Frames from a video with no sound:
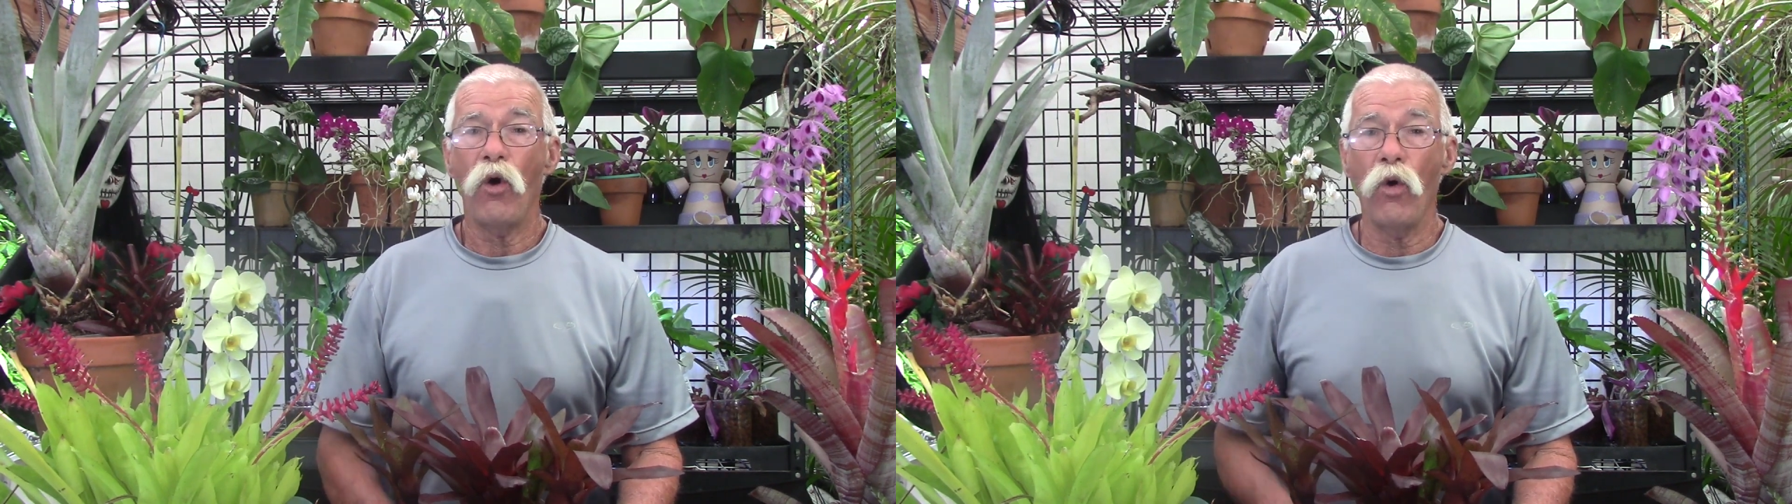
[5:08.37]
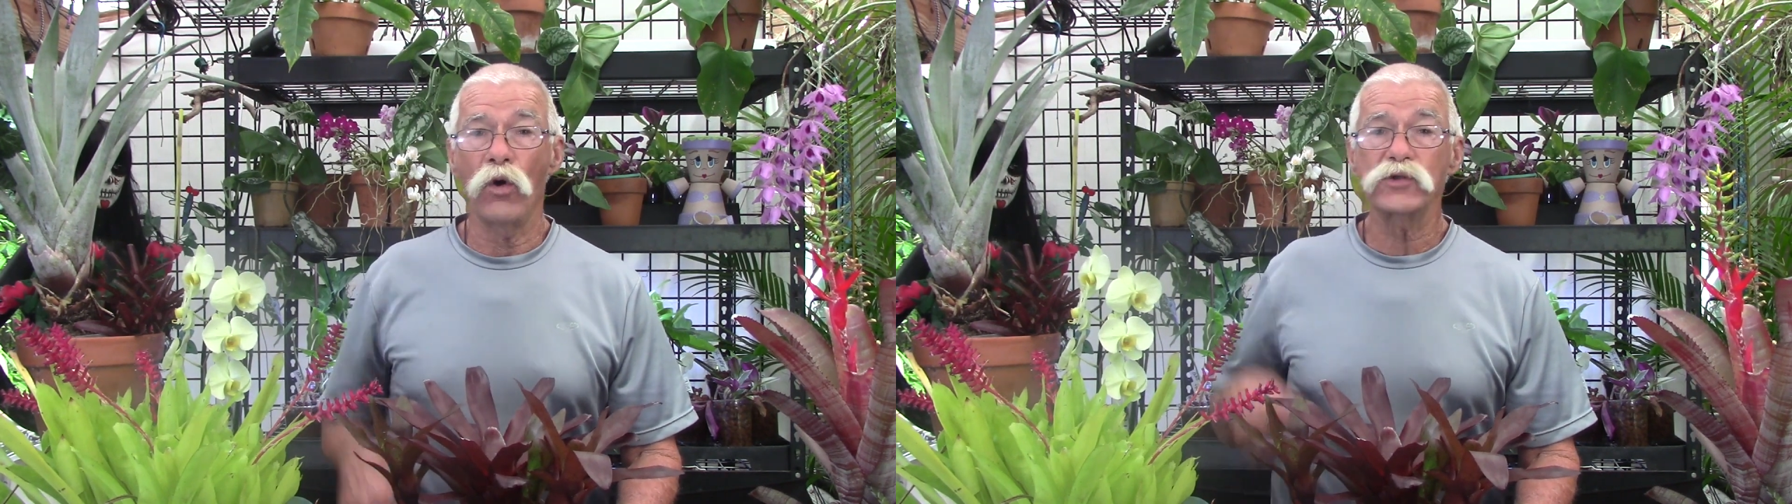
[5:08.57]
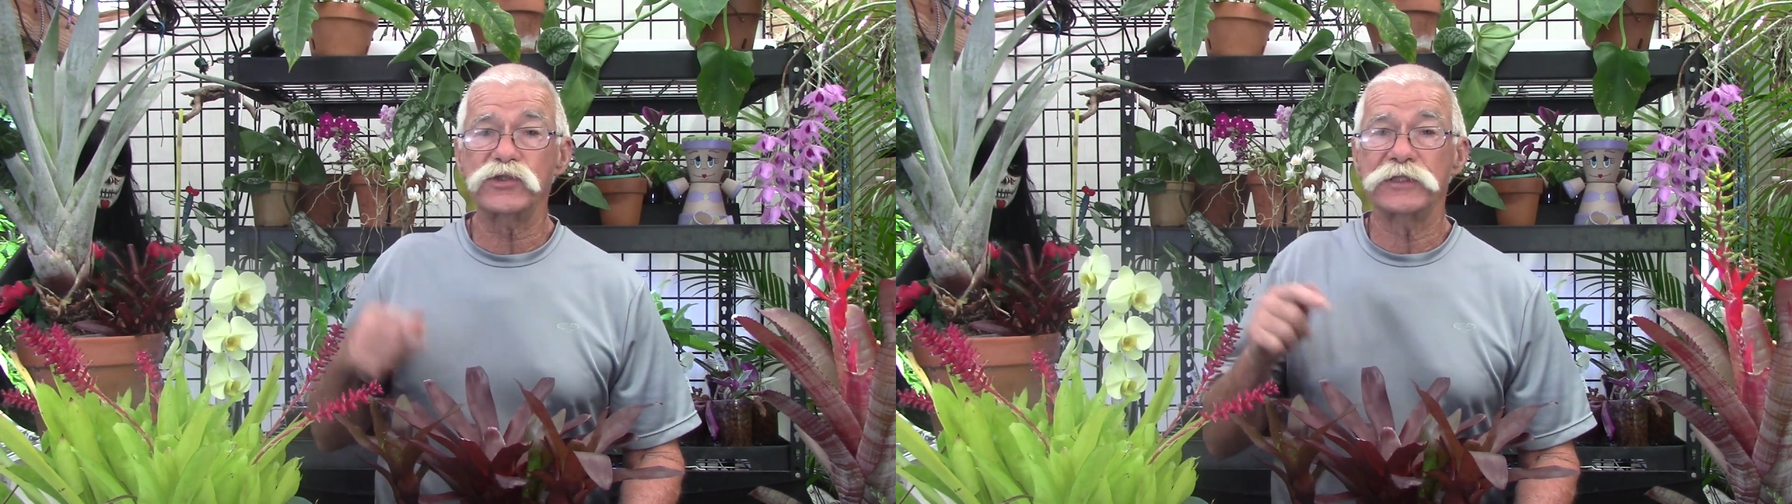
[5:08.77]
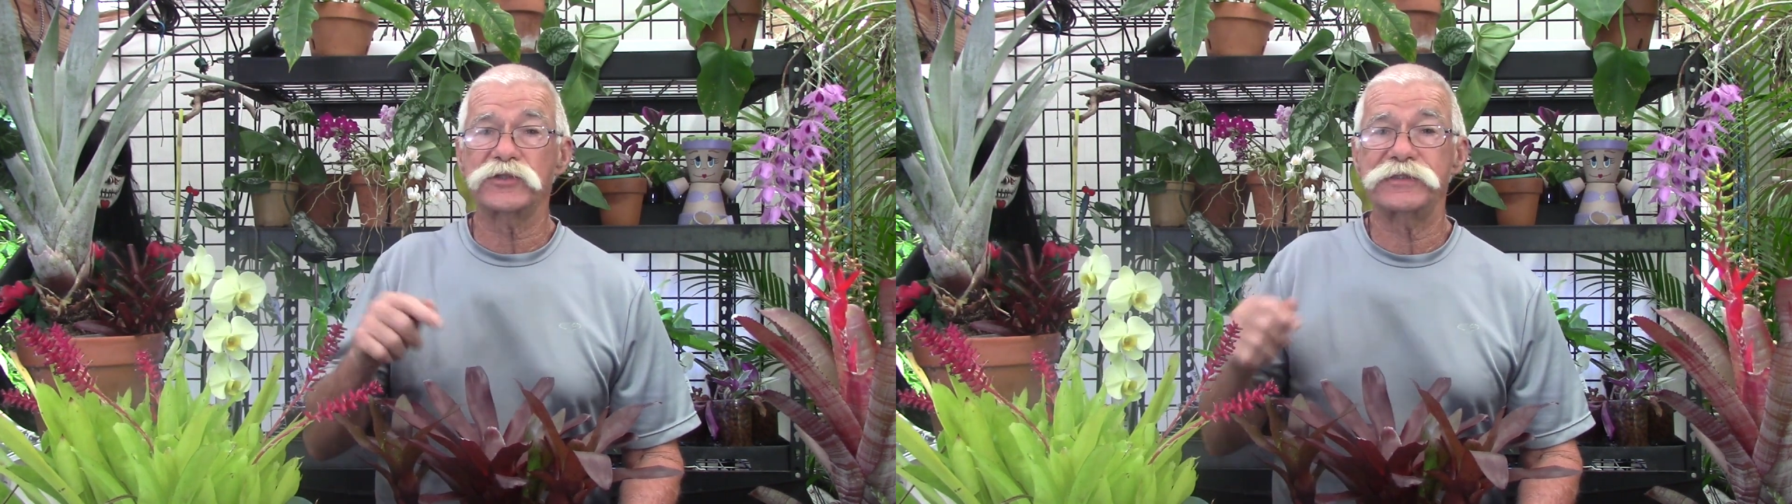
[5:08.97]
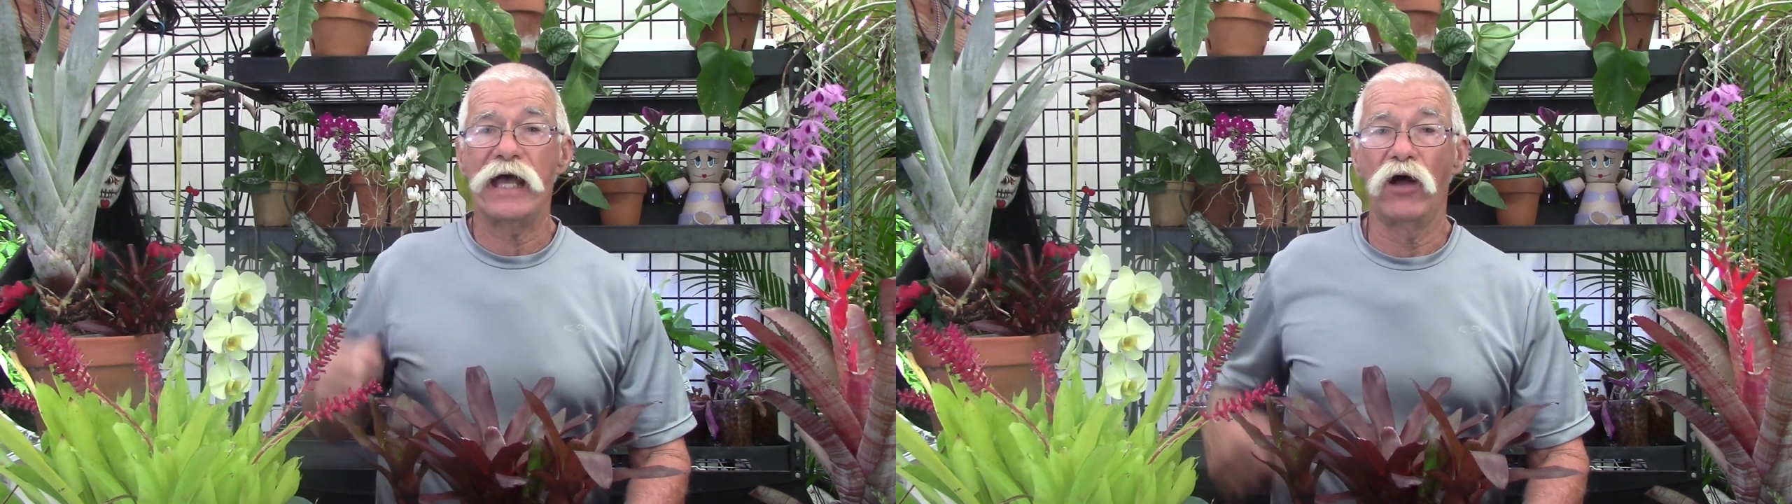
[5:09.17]
or
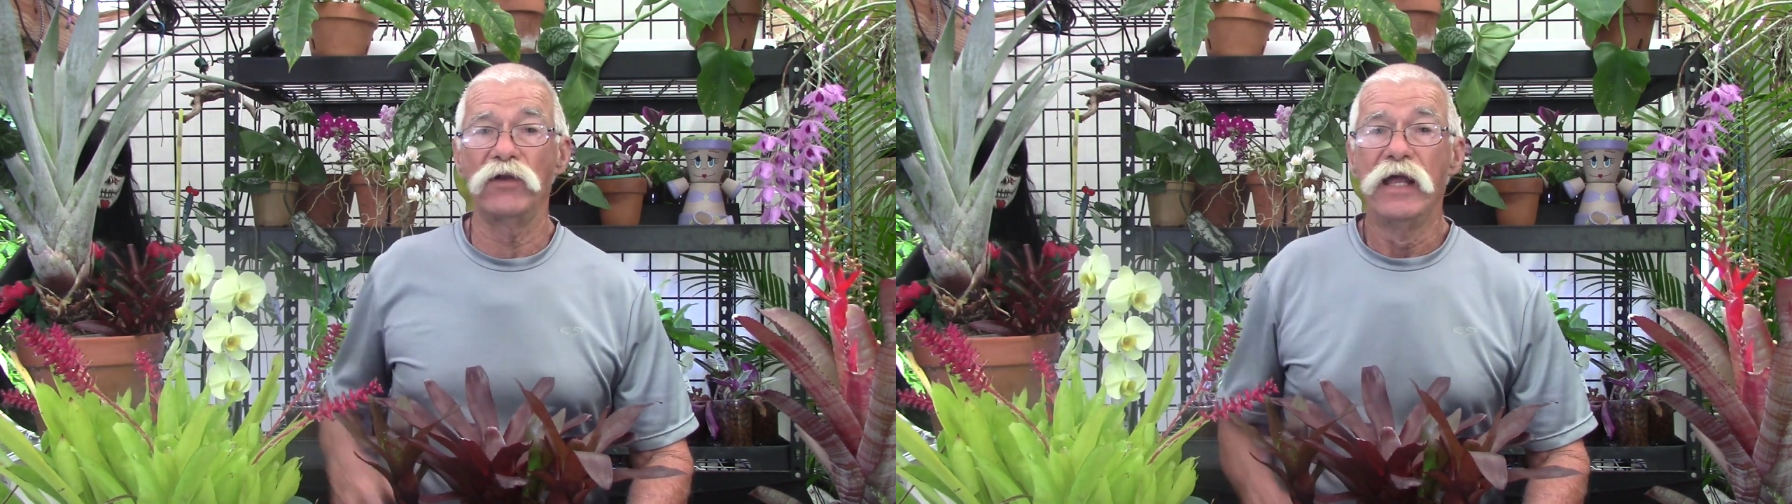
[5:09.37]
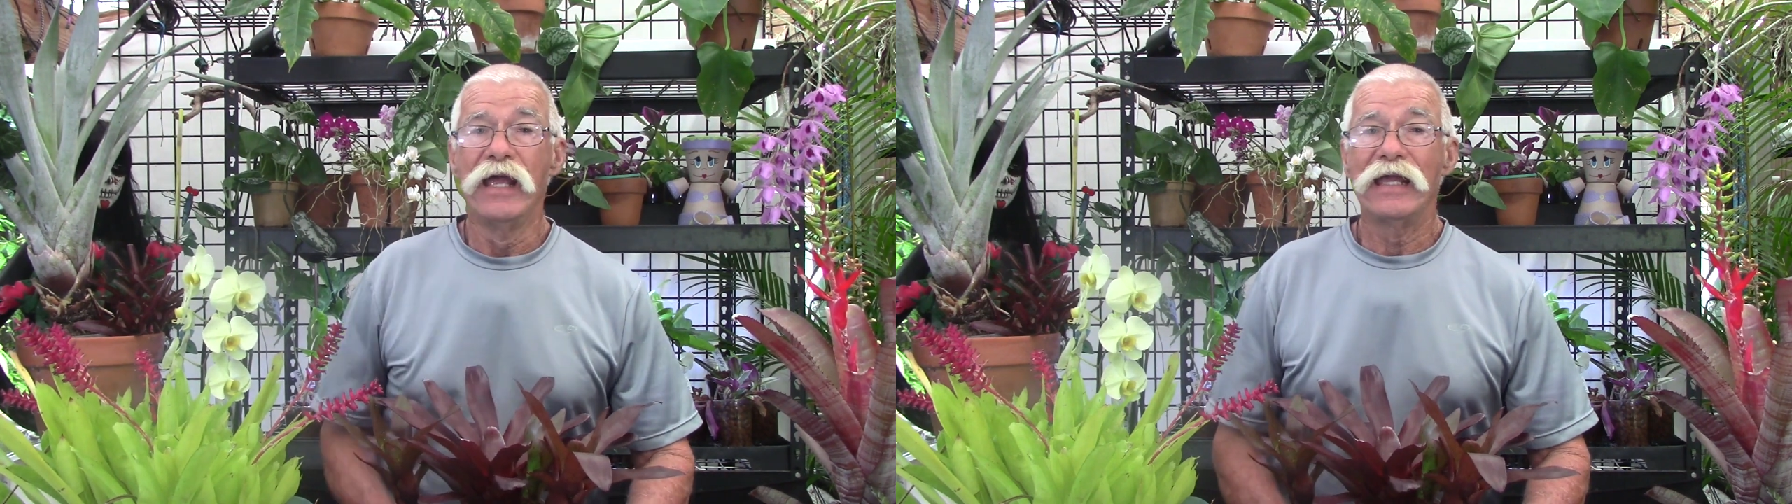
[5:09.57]
sits down